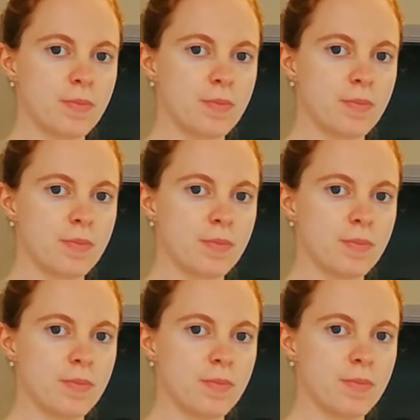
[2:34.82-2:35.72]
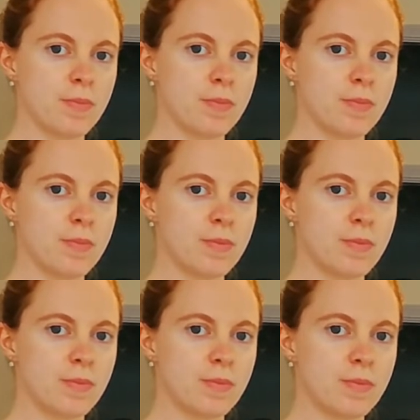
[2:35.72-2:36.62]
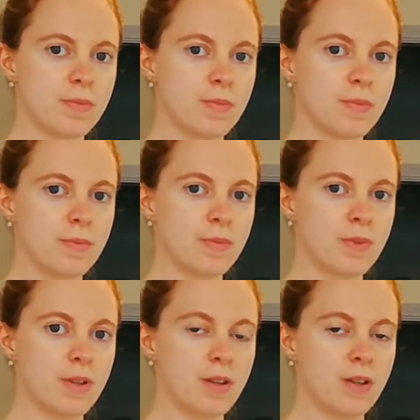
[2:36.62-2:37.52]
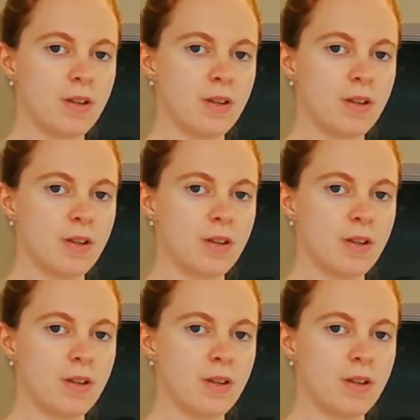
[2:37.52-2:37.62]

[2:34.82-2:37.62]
(silence)